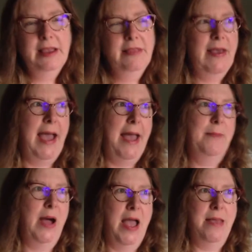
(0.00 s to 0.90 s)
that
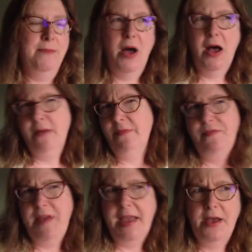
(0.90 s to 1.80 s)
my mom
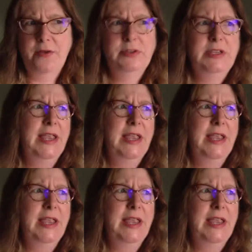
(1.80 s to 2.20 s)
found